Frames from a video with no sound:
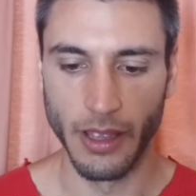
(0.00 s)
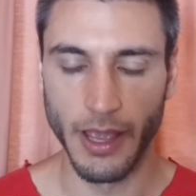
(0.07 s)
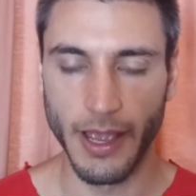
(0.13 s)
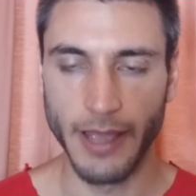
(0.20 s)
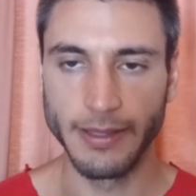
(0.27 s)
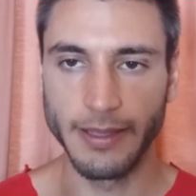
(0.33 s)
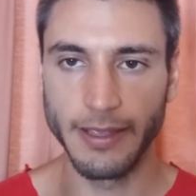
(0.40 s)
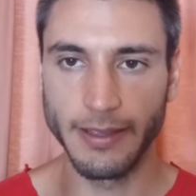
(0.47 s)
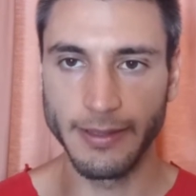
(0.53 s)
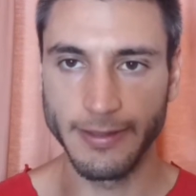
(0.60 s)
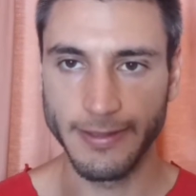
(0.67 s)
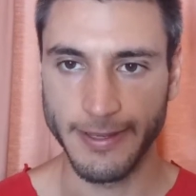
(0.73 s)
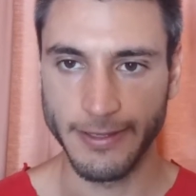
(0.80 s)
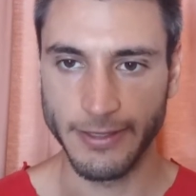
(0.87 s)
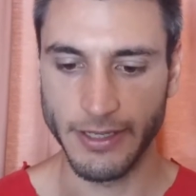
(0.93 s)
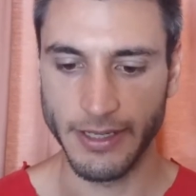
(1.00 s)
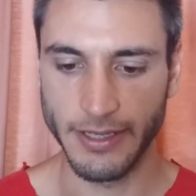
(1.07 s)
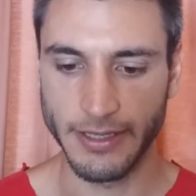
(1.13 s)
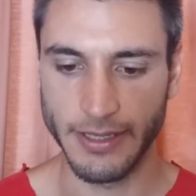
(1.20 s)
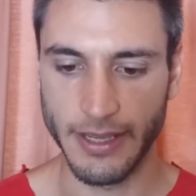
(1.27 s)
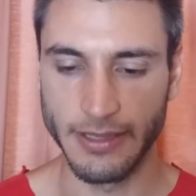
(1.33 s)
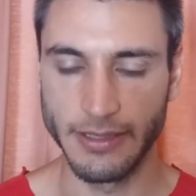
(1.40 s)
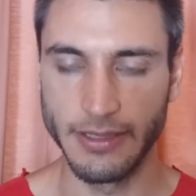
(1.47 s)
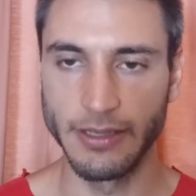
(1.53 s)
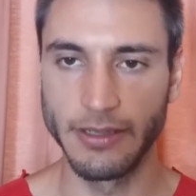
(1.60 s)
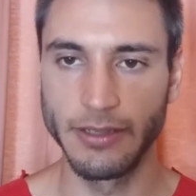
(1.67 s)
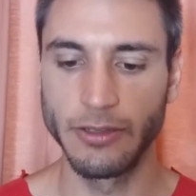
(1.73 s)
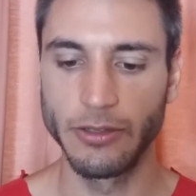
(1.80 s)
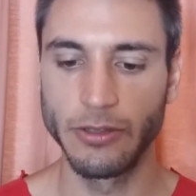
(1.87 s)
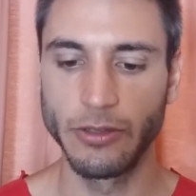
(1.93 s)
And in the G
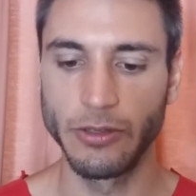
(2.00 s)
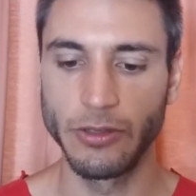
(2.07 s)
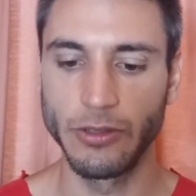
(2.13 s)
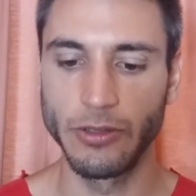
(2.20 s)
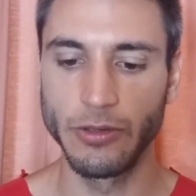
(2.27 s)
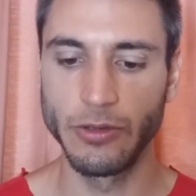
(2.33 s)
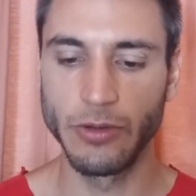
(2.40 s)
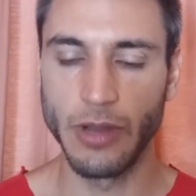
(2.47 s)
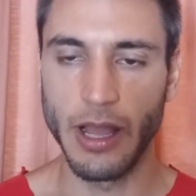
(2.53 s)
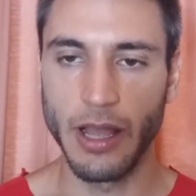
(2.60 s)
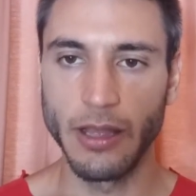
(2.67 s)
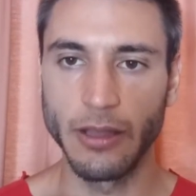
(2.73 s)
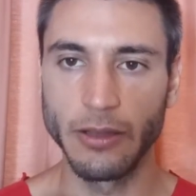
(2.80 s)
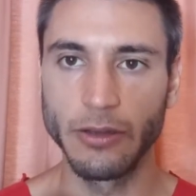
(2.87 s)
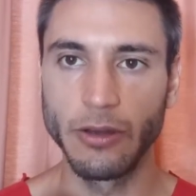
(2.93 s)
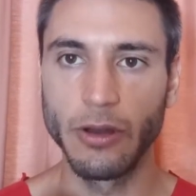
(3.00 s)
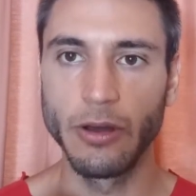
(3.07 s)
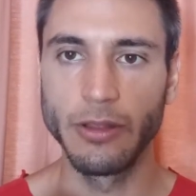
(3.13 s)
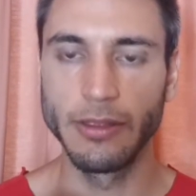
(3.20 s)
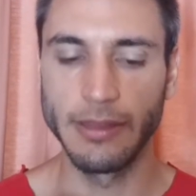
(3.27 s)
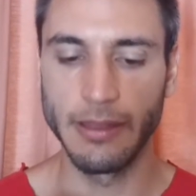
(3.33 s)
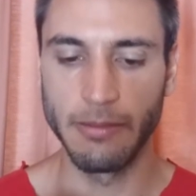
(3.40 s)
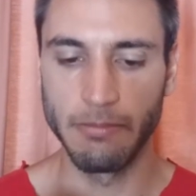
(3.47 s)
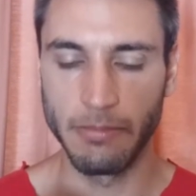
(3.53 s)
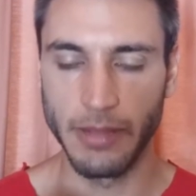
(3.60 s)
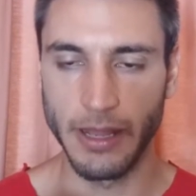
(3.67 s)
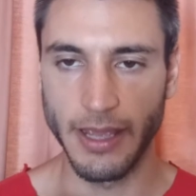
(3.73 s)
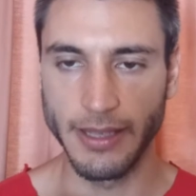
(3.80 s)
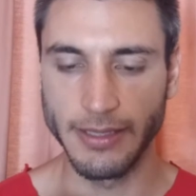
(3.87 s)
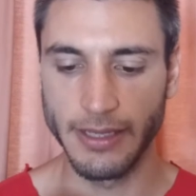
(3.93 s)
center, you are
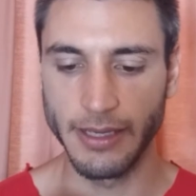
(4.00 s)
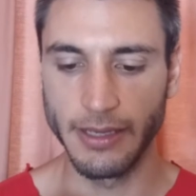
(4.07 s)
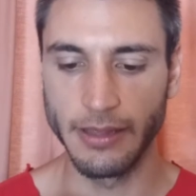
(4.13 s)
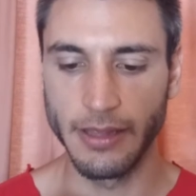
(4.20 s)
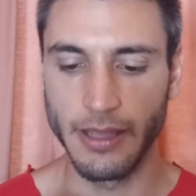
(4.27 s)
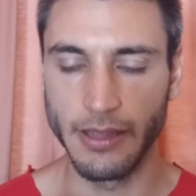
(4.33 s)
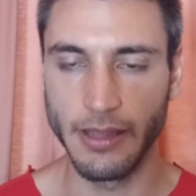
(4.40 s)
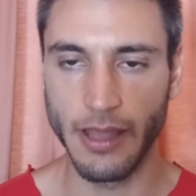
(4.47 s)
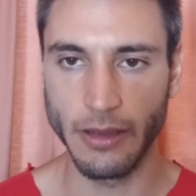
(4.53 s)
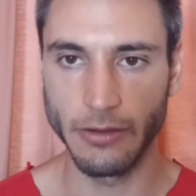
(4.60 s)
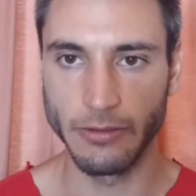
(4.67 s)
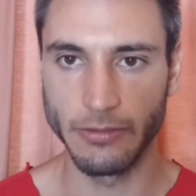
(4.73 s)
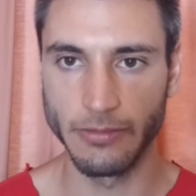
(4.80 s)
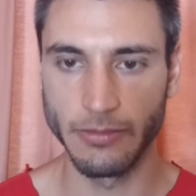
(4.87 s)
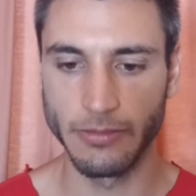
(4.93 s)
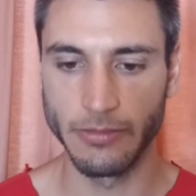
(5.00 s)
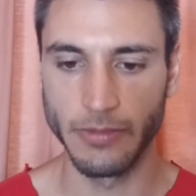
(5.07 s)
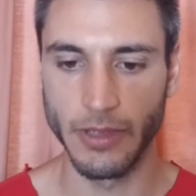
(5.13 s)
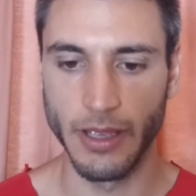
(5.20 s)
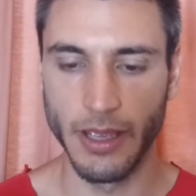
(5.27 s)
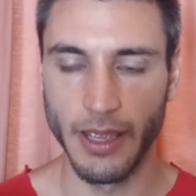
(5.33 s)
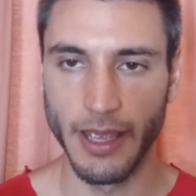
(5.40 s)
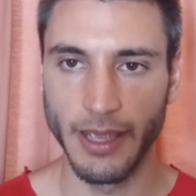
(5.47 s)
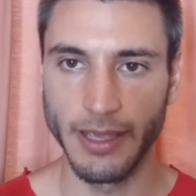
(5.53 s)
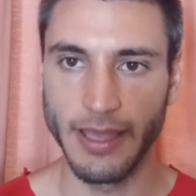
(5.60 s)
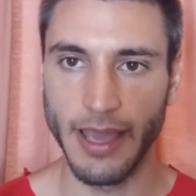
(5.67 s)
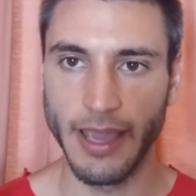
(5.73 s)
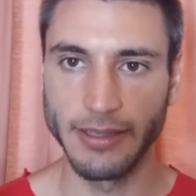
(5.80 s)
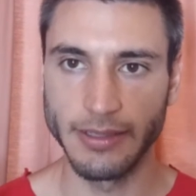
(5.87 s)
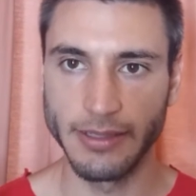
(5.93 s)
contemplating the now.
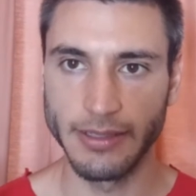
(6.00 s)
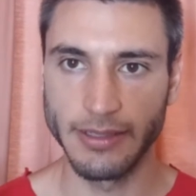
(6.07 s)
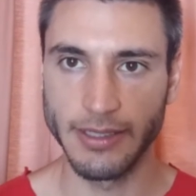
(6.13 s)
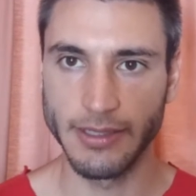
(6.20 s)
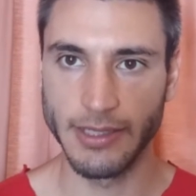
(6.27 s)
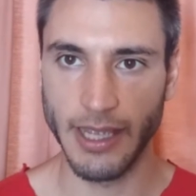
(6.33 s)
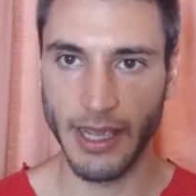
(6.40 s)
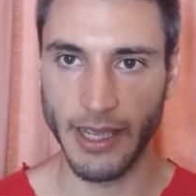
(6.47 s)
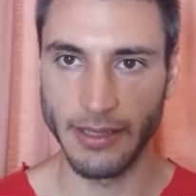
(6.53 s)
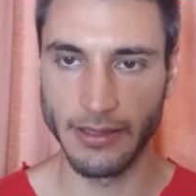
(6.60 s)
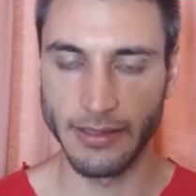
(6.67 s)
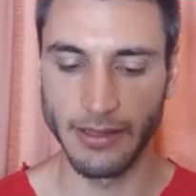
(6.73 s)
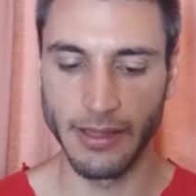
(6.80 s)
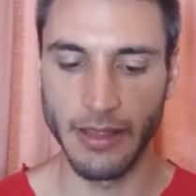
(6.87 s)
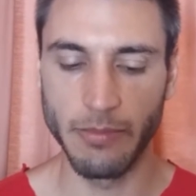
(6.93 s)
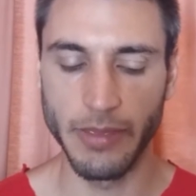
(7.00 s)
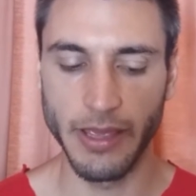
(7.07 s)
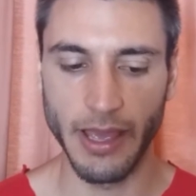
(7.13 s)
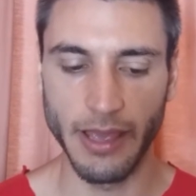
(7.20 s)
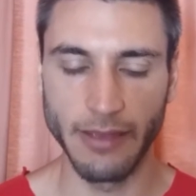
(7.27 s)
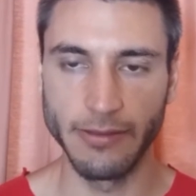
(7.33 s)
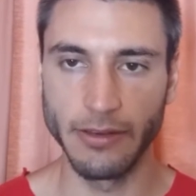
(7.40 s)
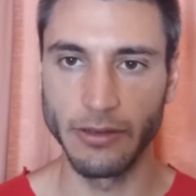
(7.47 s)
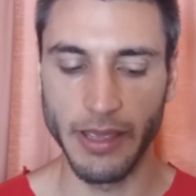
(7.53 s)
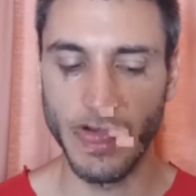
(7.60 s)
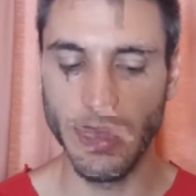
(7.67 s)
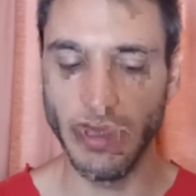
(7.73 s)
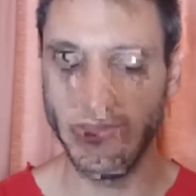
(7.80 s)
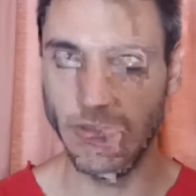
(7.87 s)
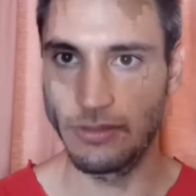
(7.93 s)
Gate 10, the behavior,
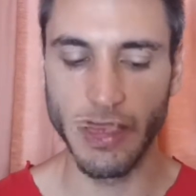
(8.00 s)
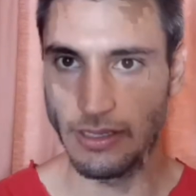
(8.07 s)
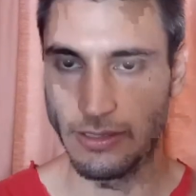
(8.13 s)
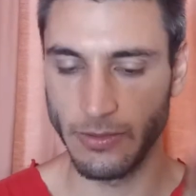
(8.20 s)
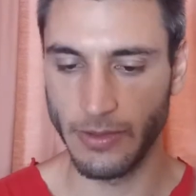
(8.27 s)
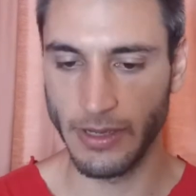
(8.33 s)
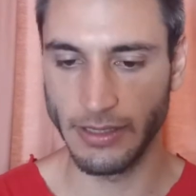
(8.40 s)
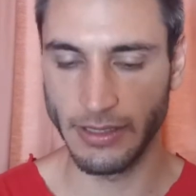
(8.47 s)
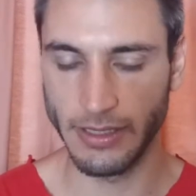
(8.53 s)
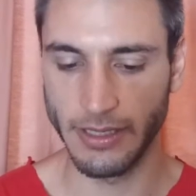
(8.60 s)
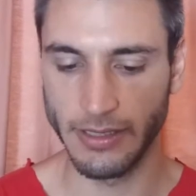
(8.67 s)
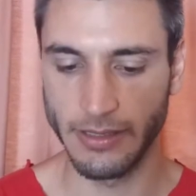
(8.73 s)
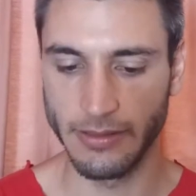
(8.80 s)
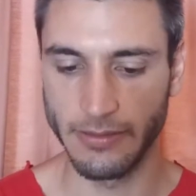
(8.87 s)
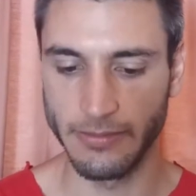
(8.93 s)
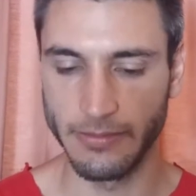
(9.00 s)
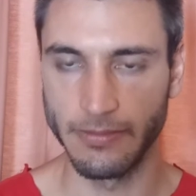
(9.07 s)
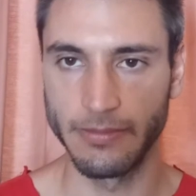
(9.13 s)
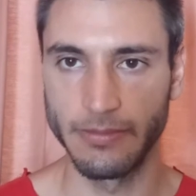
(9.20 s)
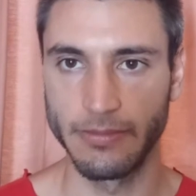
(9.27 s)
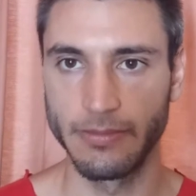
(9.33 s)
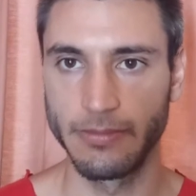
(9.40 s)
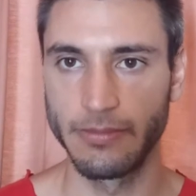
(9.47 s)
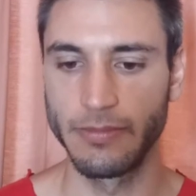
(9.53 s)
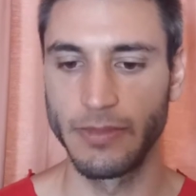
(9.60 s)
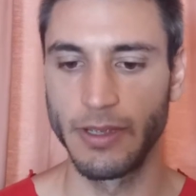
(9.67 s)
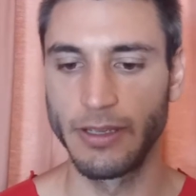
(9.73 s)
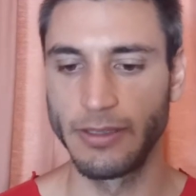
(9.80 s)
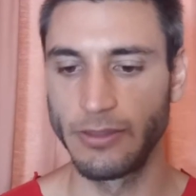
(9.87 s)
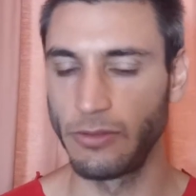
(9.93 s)
goes to the 20,
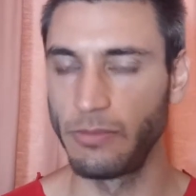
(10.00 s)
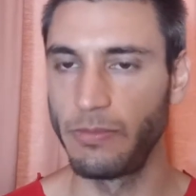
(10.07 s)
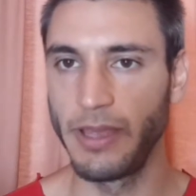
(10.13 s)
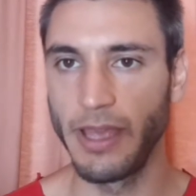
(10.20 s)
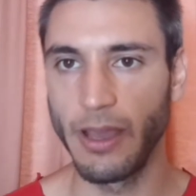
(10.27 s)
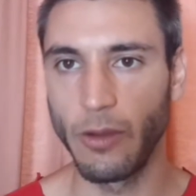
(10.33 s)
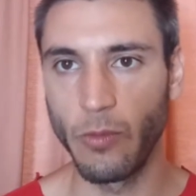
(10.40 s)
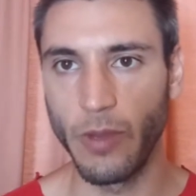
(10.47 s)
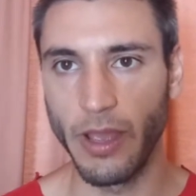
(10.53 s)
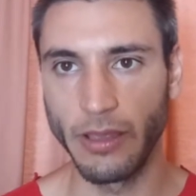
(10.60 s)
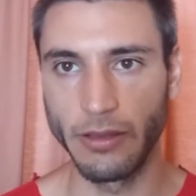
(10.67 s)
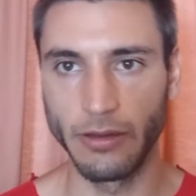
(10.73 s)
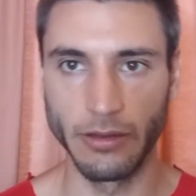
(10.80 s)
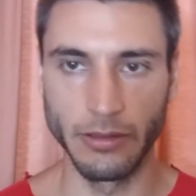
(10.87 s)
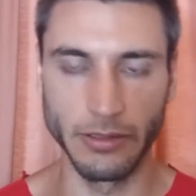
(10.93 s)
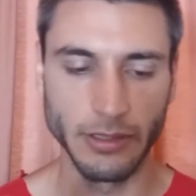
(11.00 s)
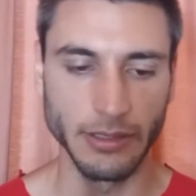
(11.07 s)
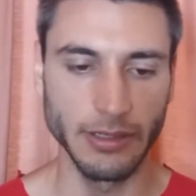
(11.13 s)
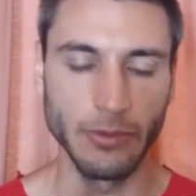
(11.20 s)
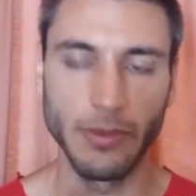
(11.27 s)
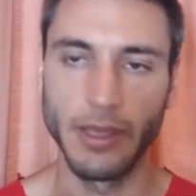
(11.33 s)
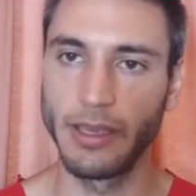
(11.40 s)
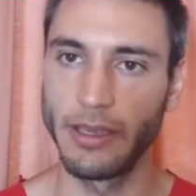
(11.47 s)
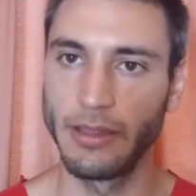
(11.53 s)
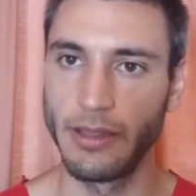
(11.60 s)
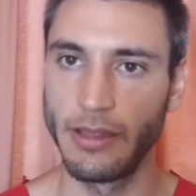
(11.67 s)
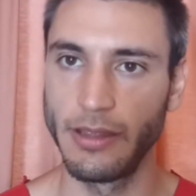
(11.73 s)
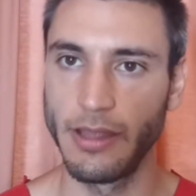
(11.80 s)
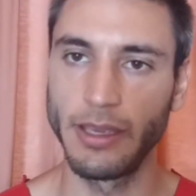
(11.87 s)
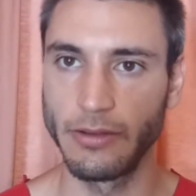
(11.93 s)
to be awake or not awake in
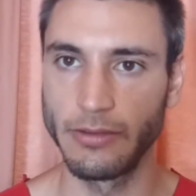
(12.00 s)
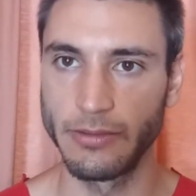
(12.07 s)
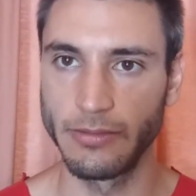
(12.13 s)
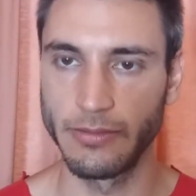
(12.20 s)
the now.